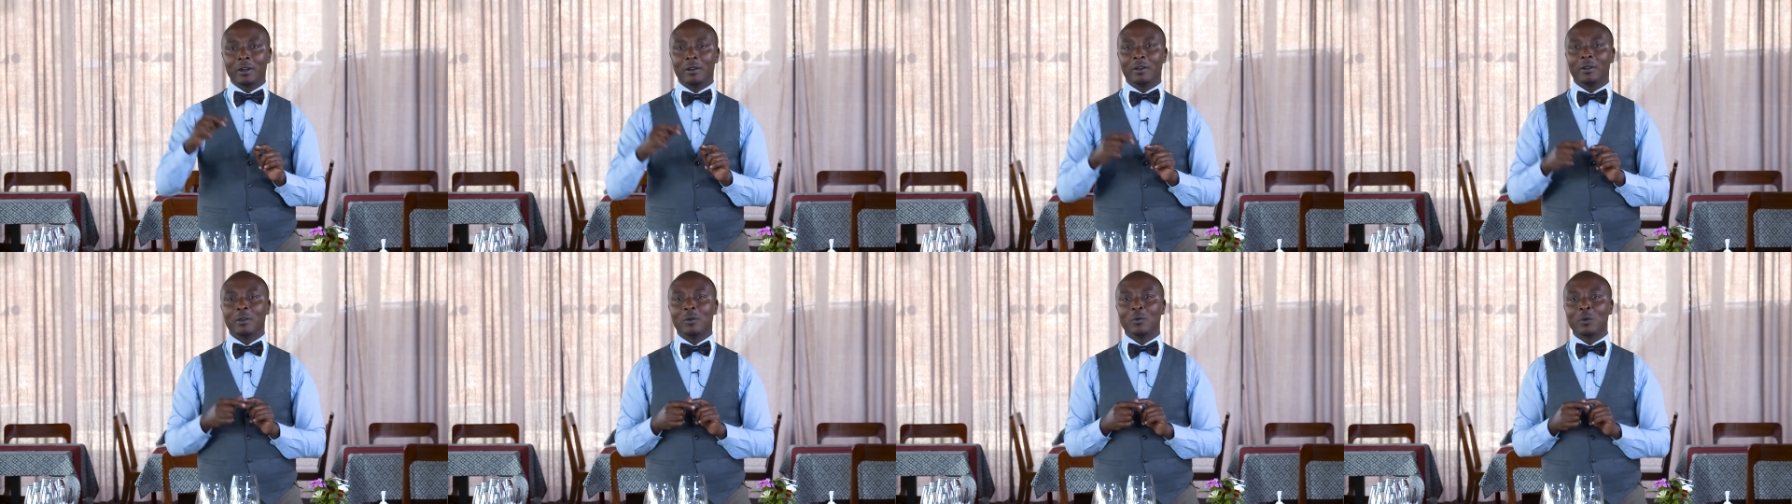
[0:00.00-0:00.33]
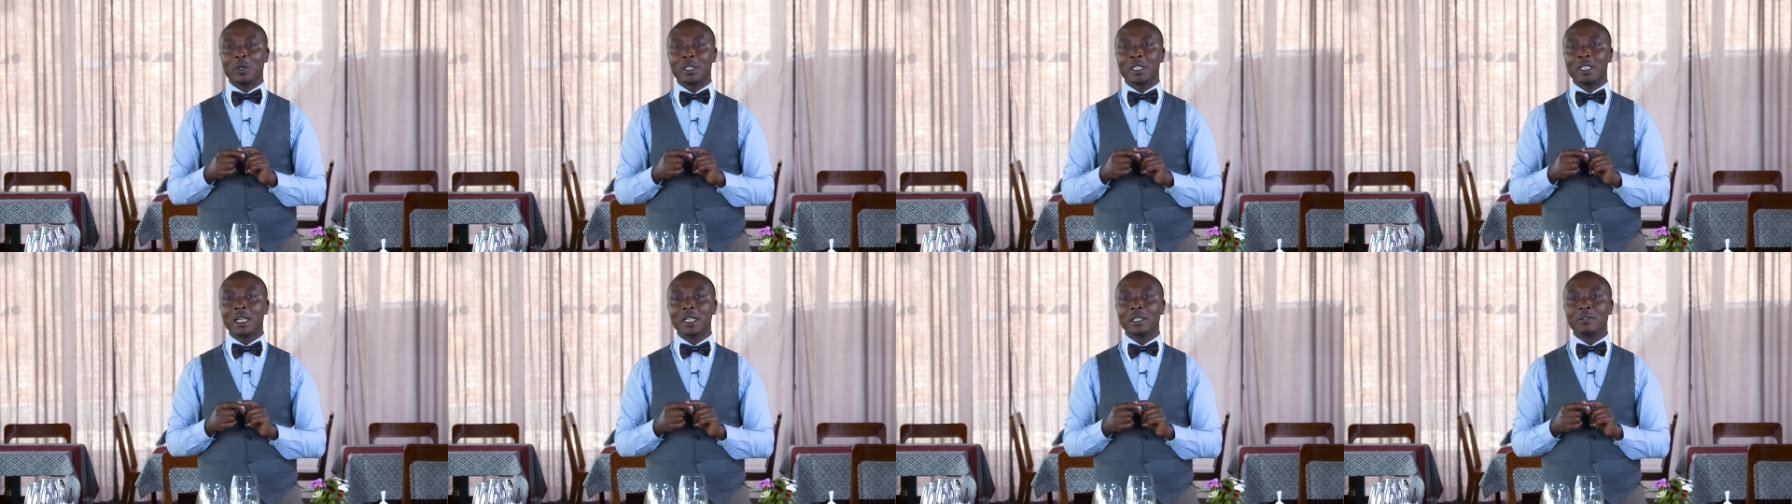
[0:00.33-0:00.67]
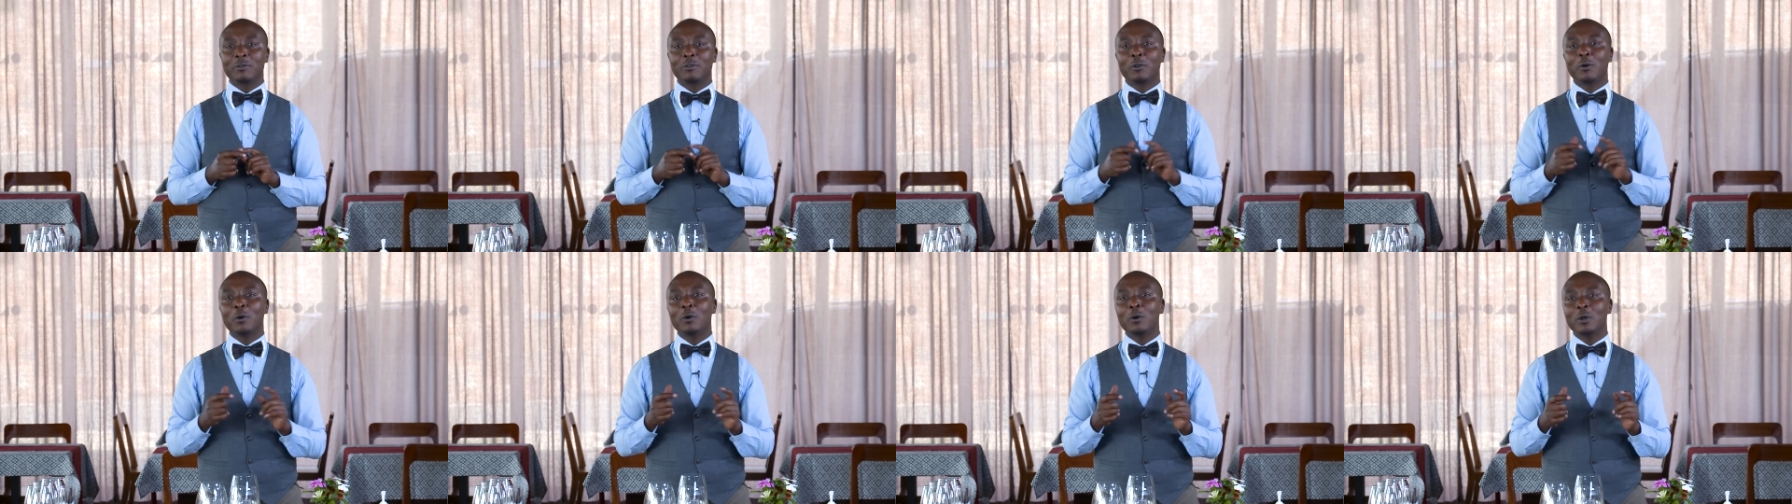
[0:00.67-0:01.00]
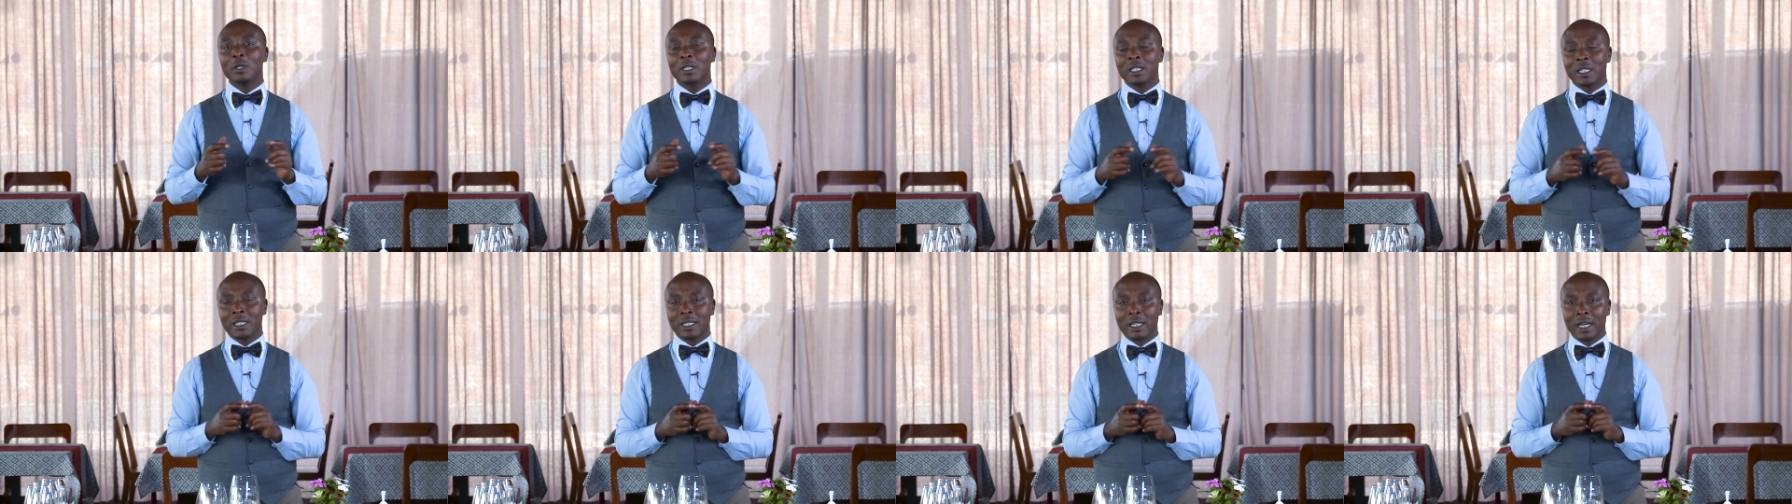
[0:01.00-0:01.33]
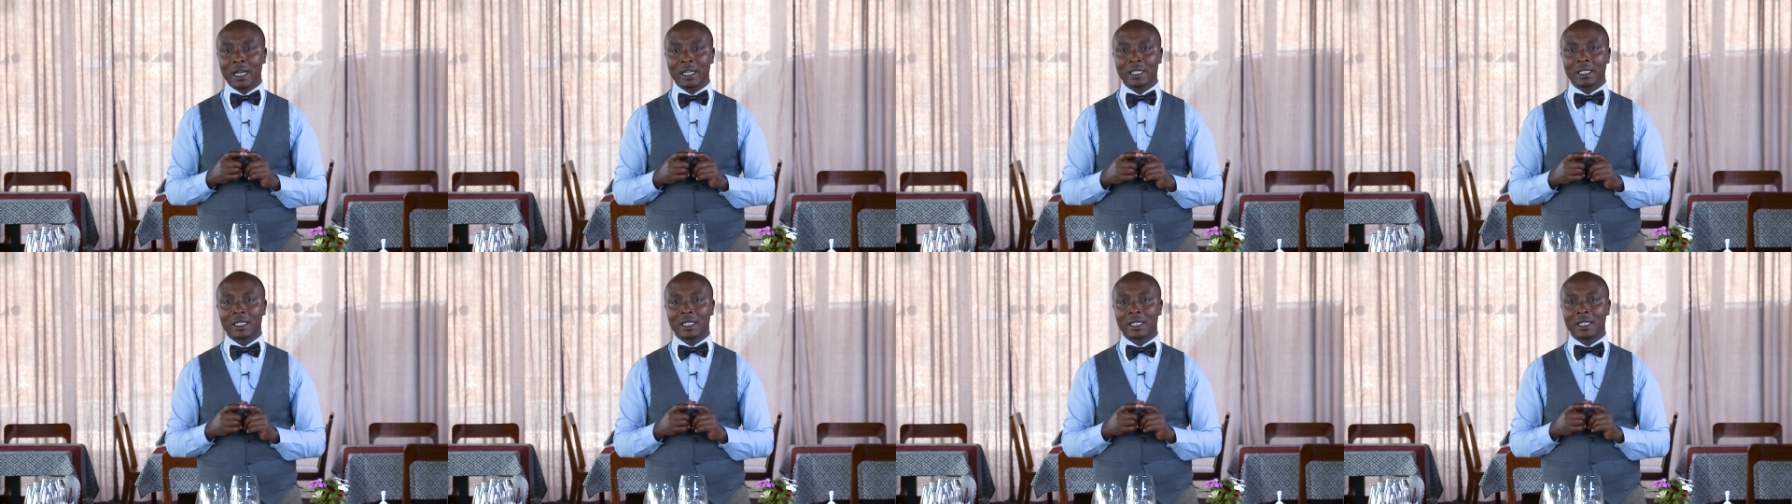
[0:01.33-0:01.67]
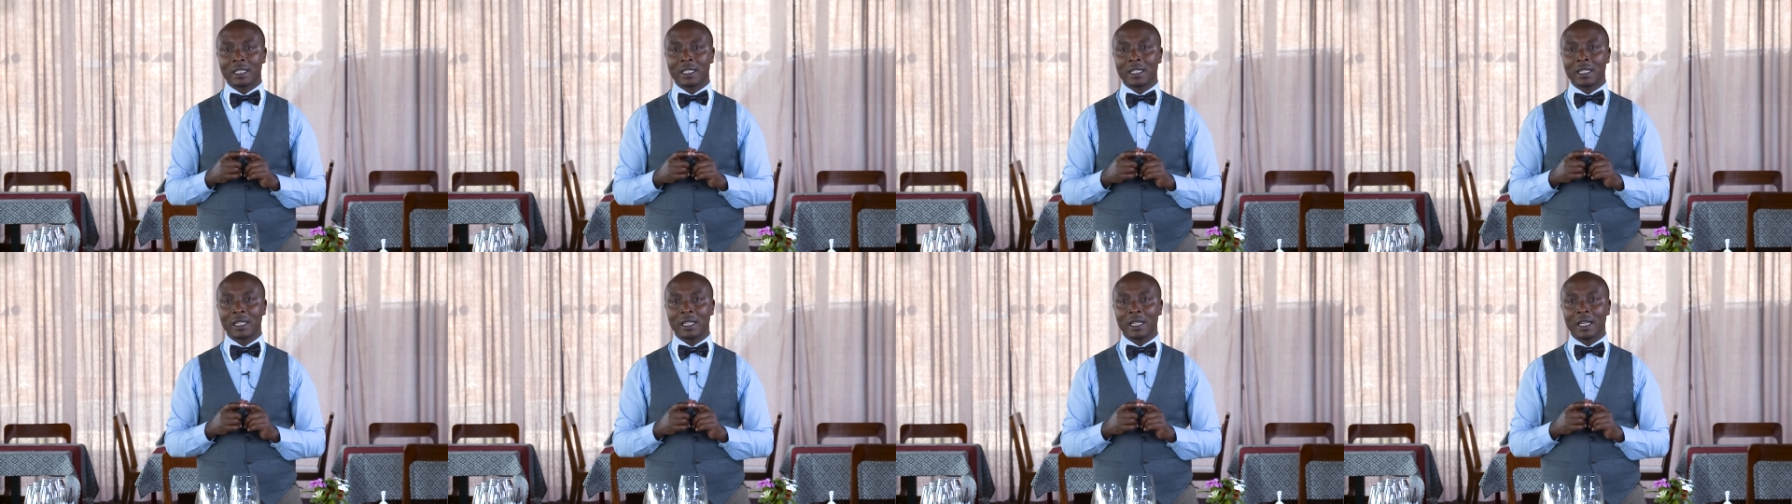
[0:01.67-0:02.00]
we set for dessert.
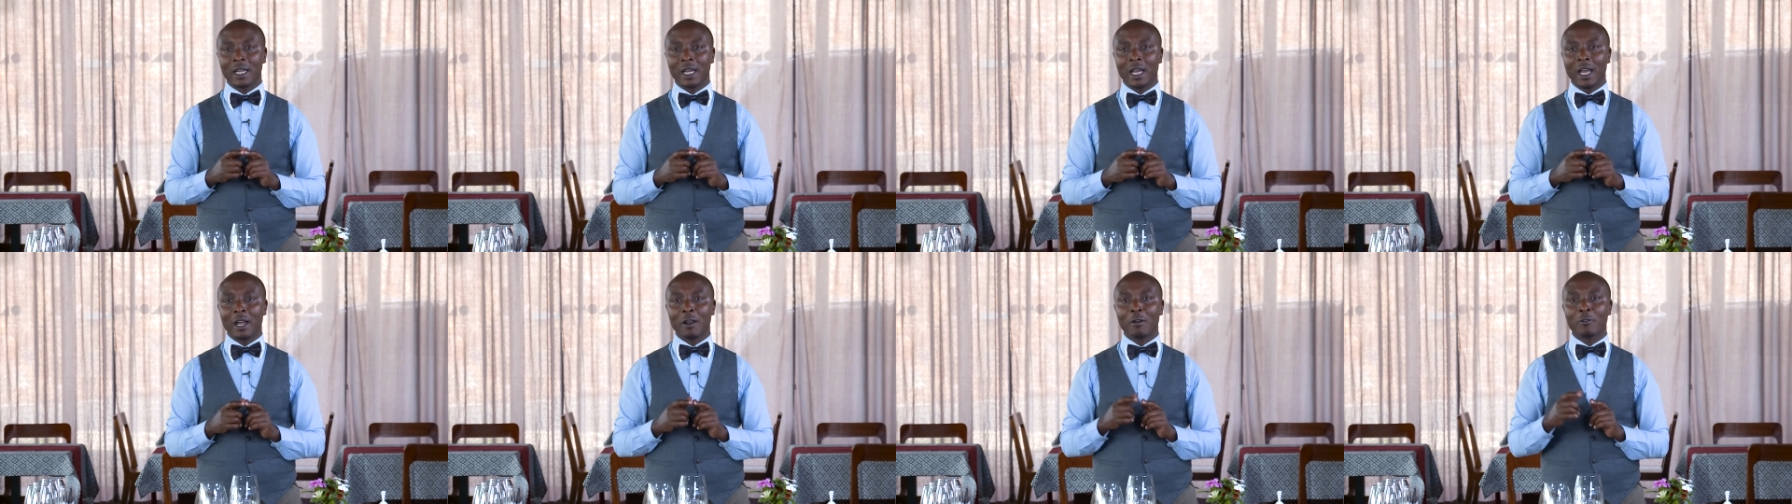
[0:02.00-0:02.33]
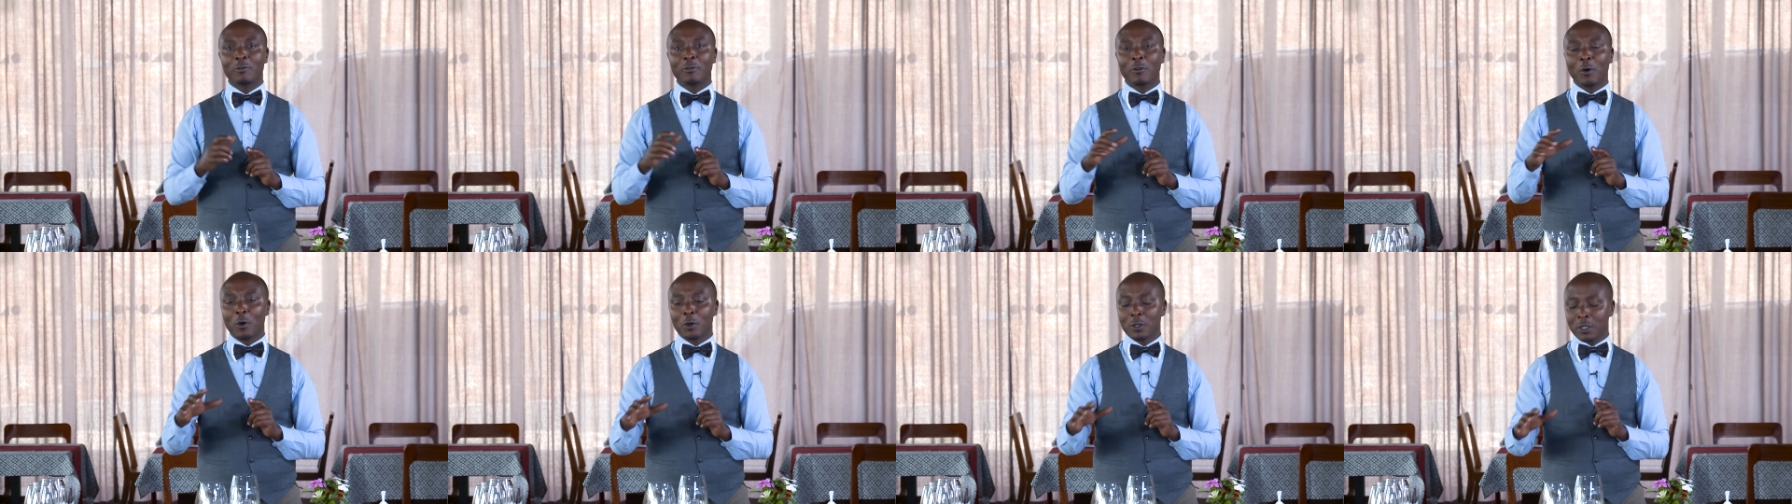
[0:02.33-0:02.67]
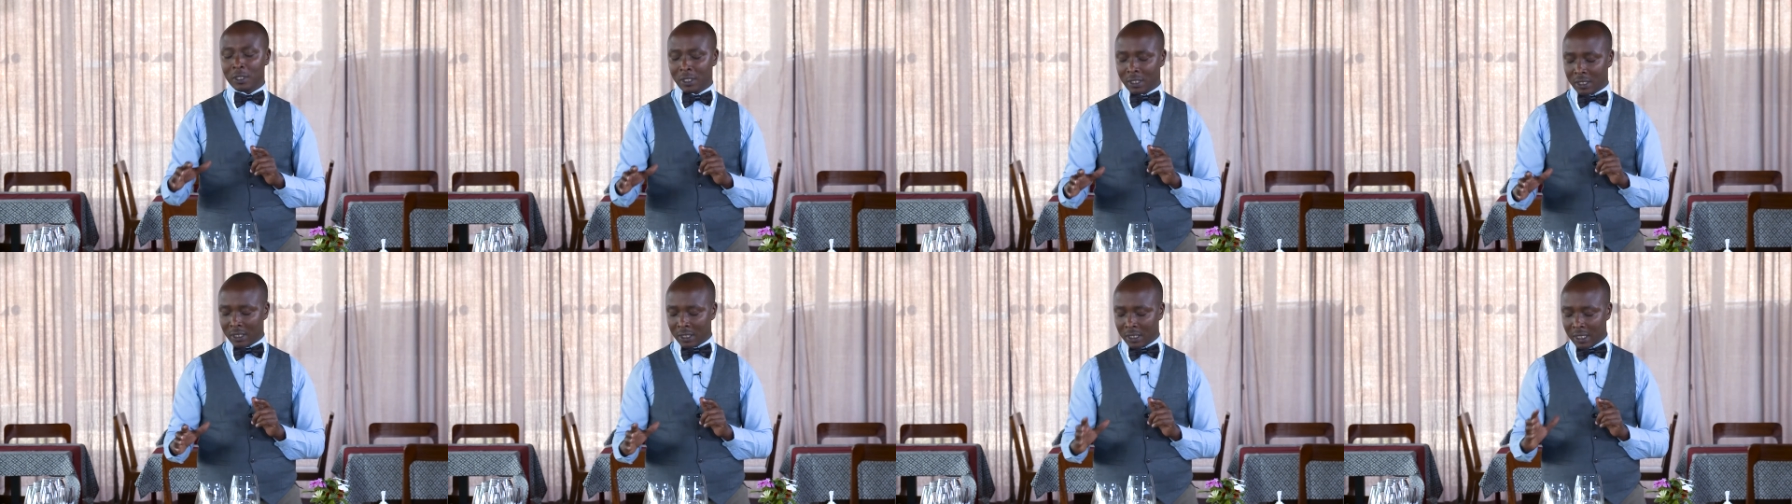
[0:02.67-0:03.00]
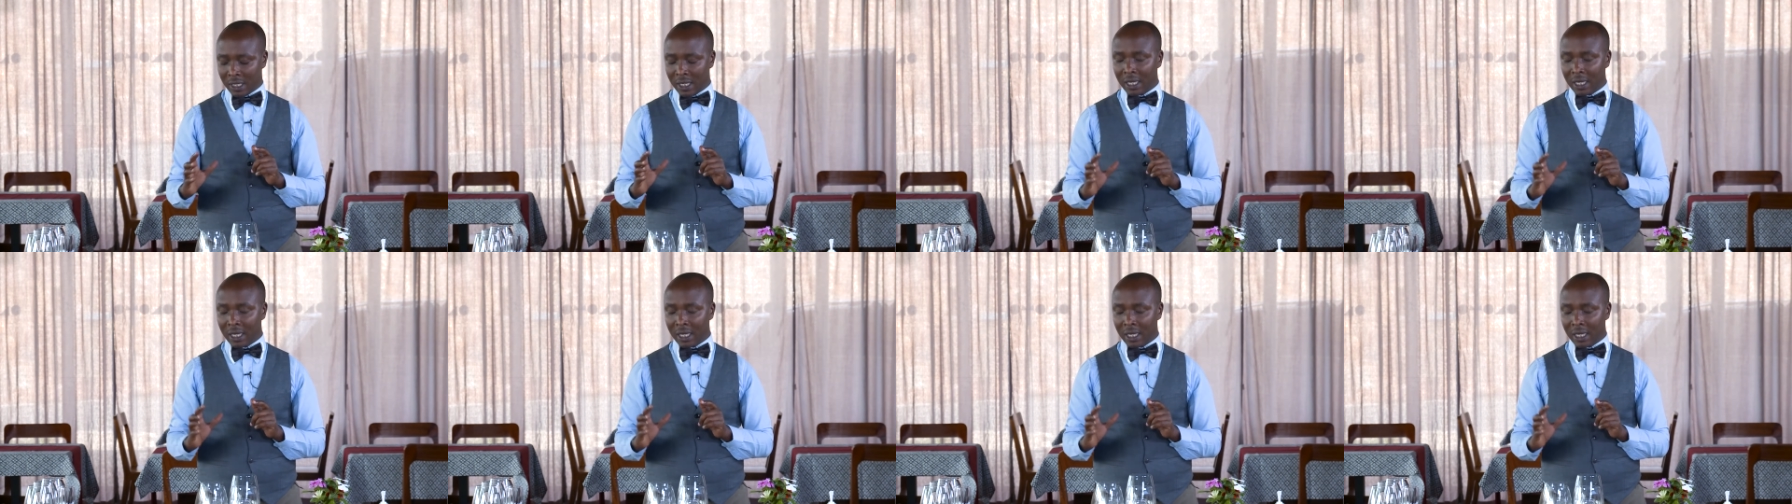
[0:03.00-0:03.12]
And of course,